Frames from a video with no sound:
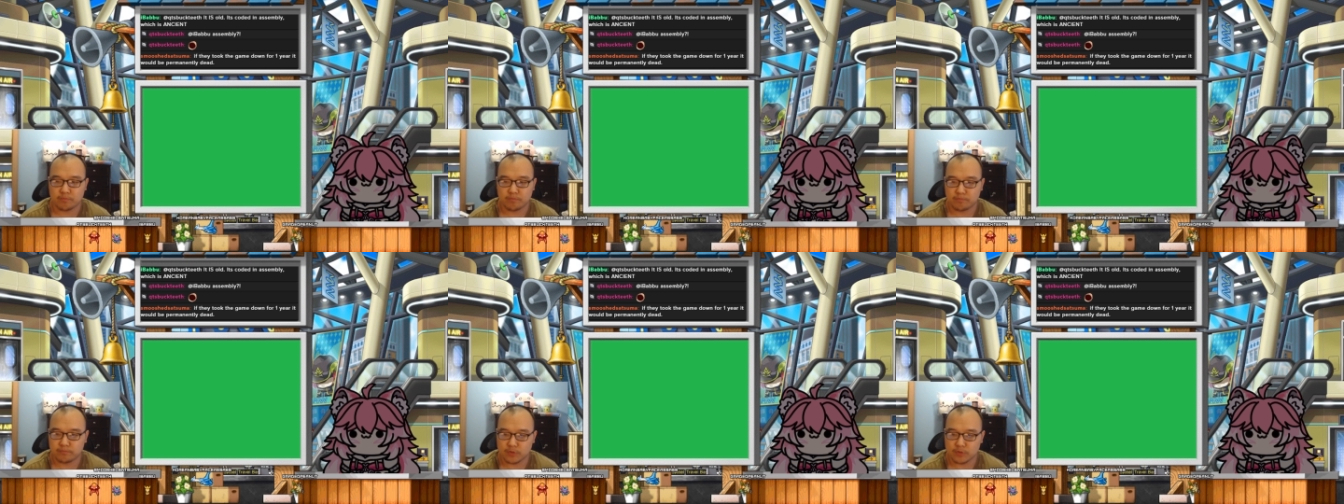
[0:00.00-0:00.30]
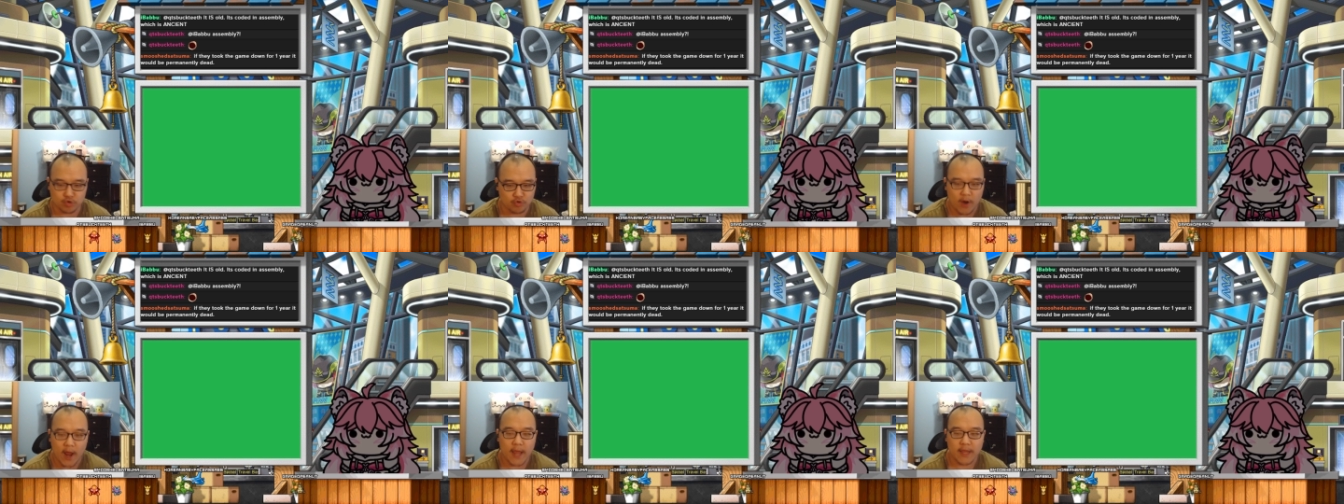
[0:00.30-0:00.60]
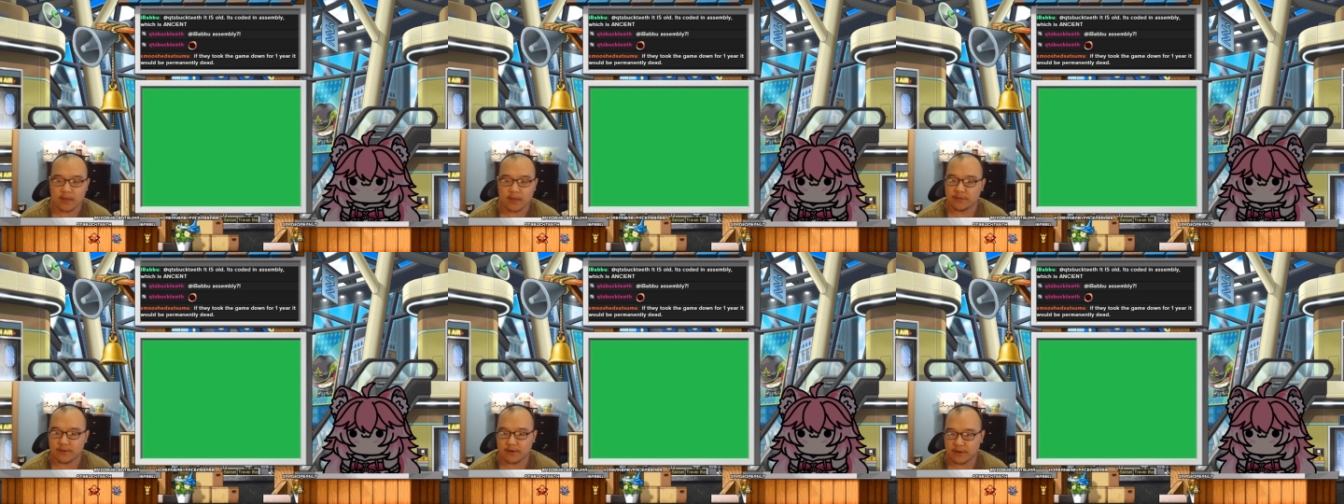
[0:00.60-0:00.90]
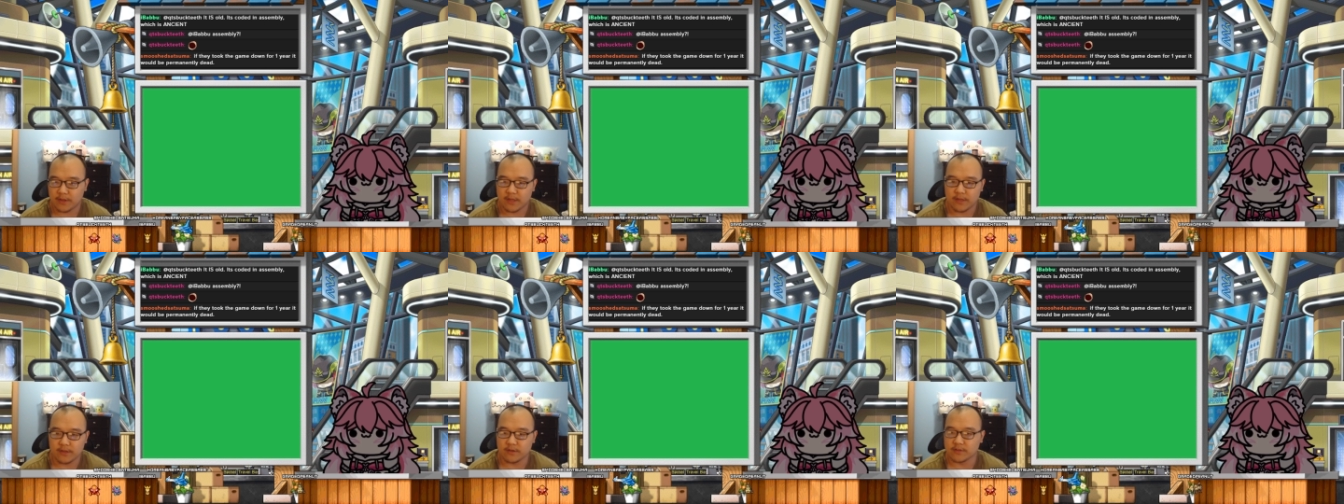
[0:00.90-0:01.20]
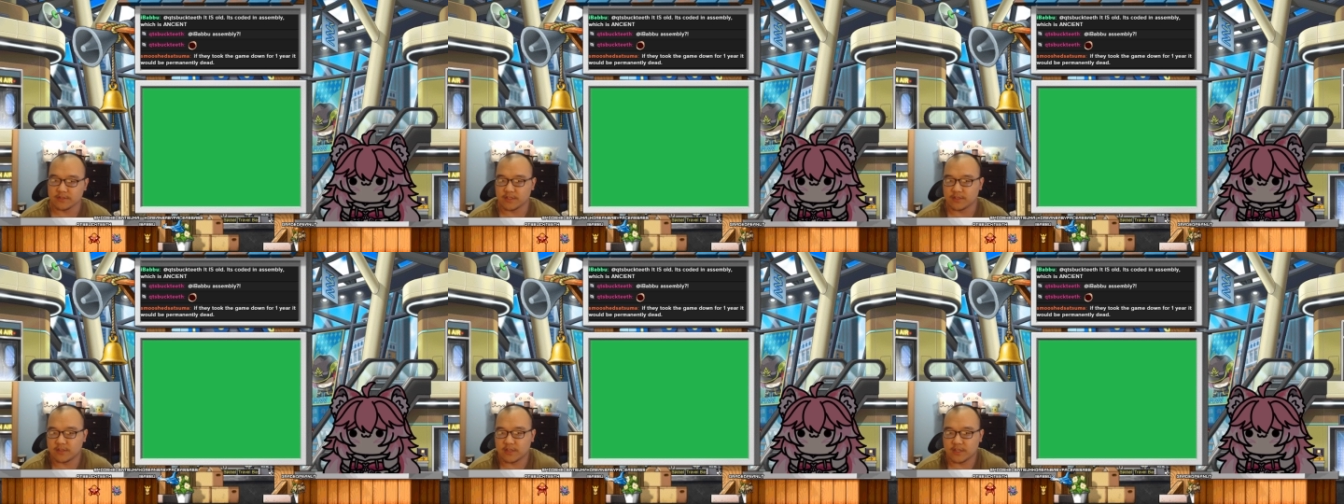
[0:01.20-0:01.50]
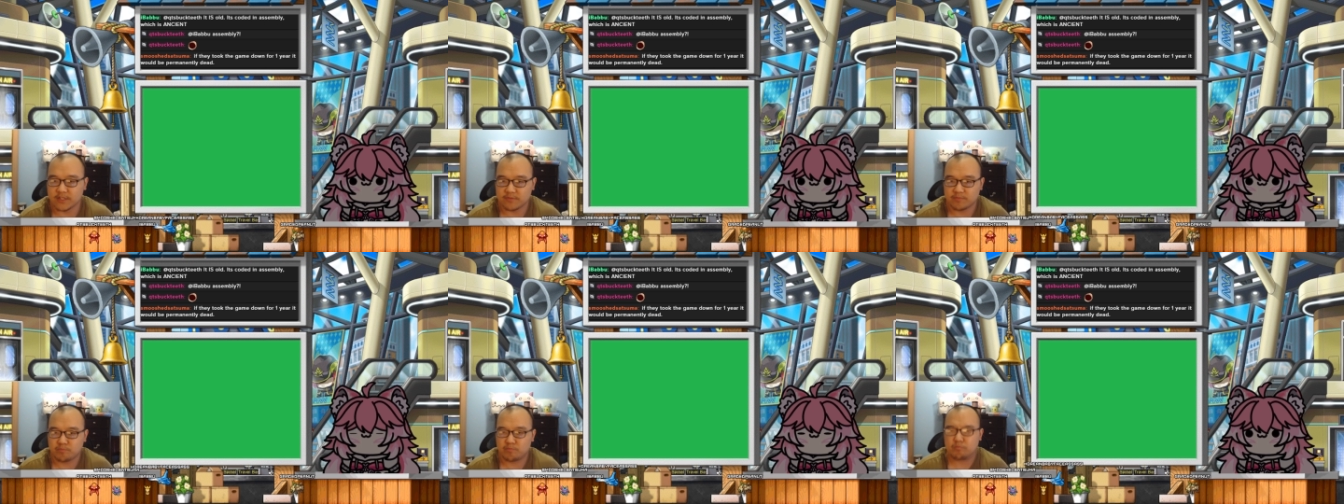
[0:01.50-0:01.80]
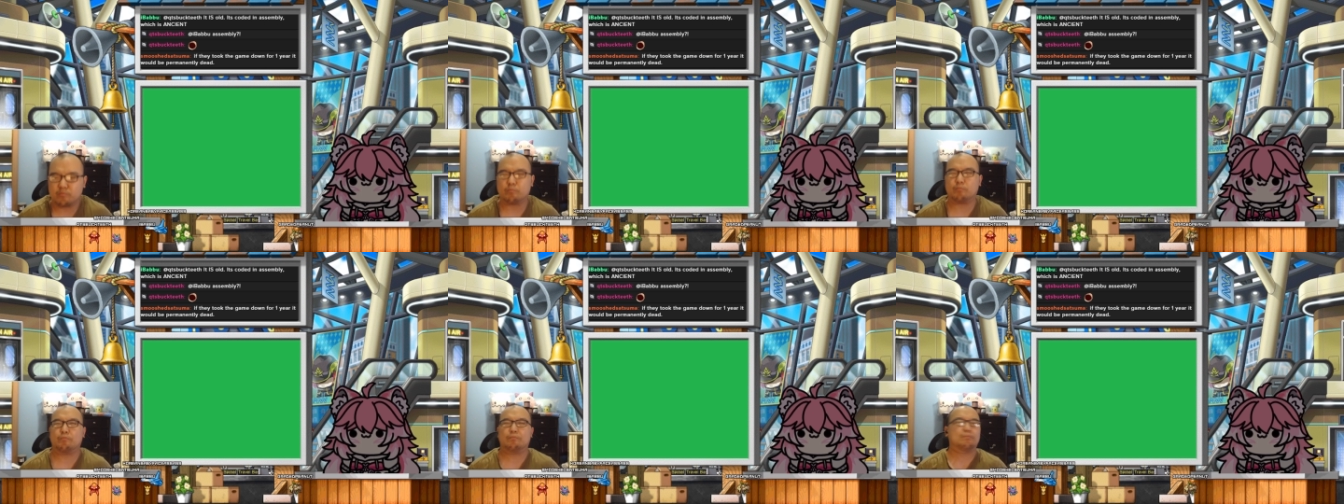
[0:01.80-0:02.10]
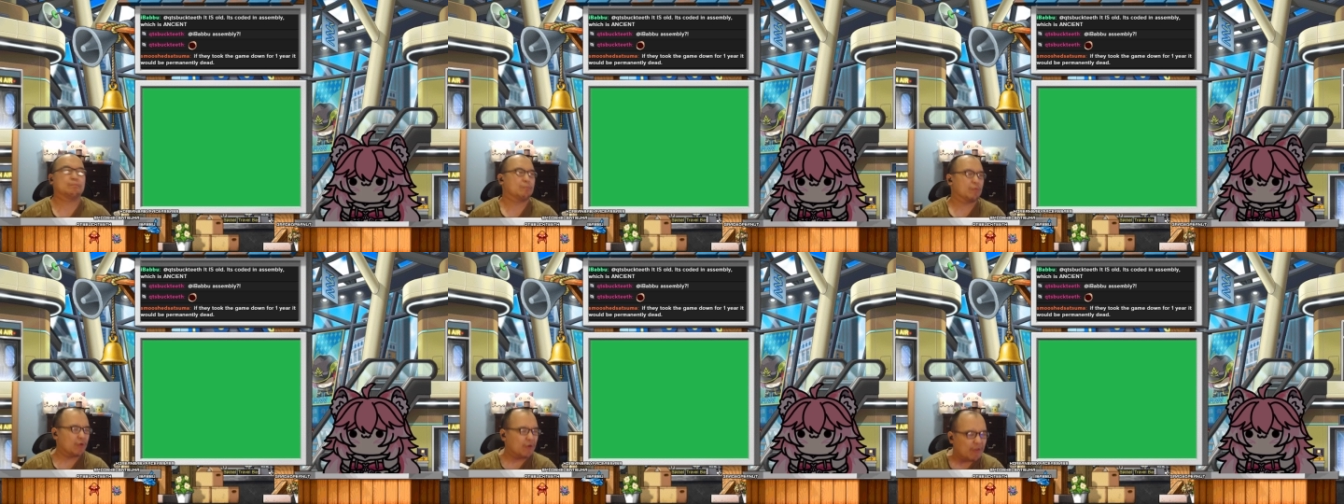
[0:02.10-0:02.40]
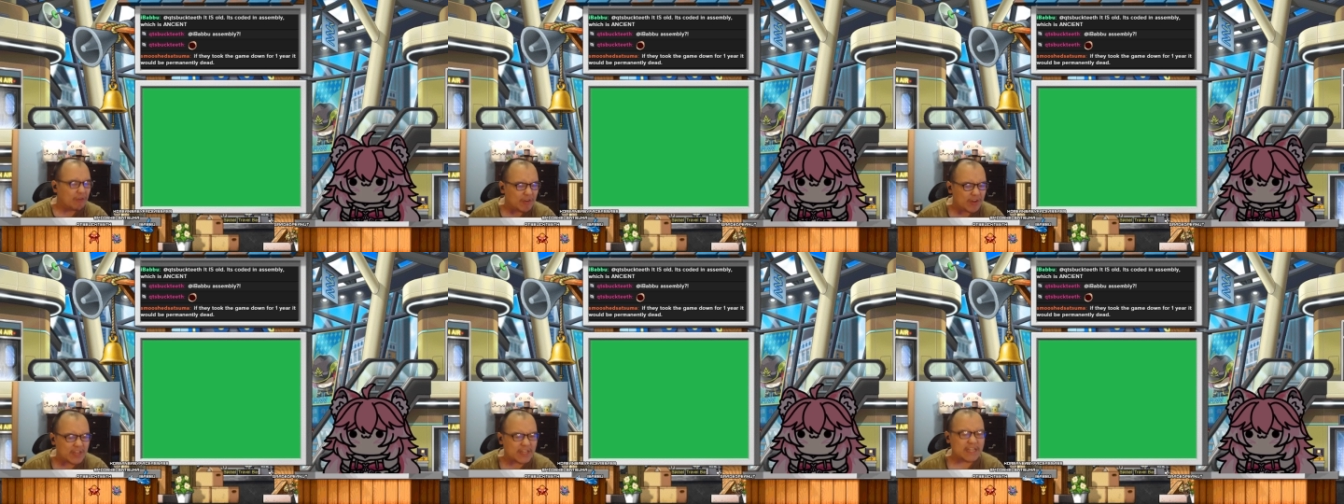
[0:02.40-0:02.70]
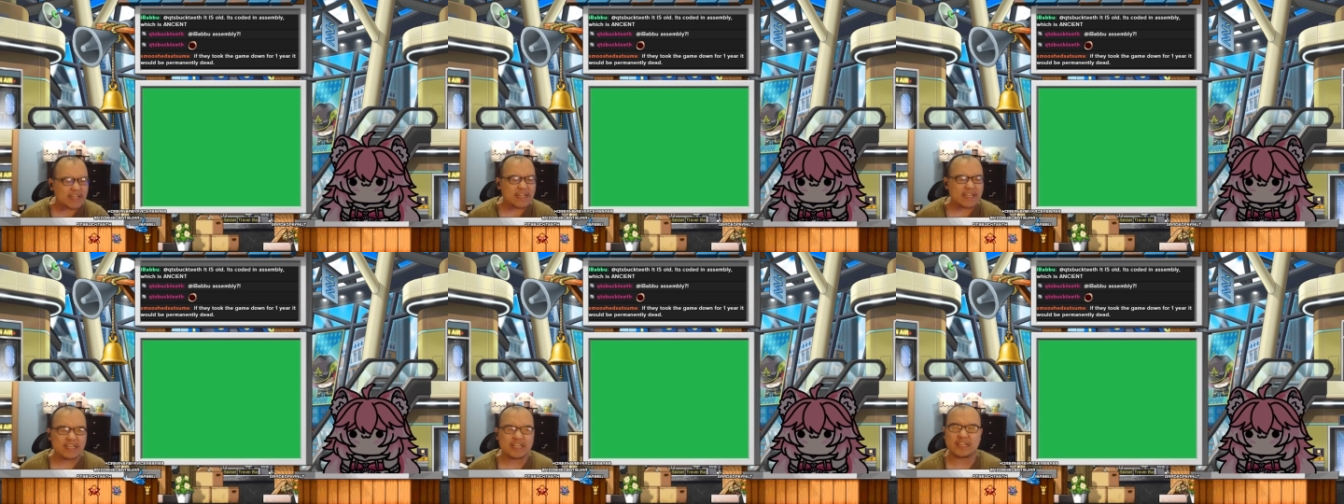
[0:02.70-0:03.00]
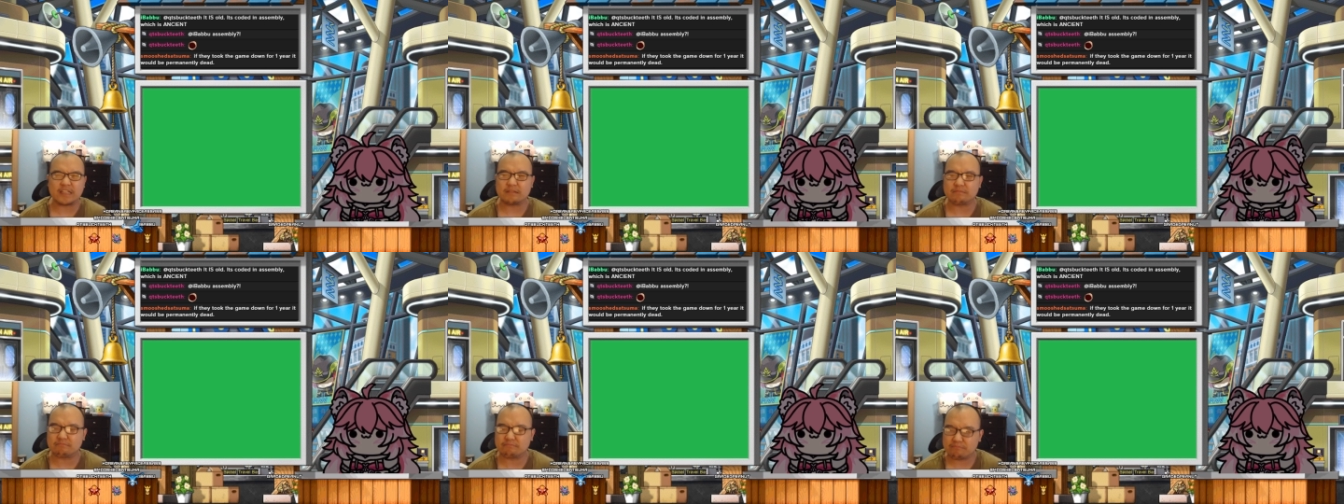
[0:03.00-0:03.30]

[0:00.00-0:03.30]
dragging their heels in this pretty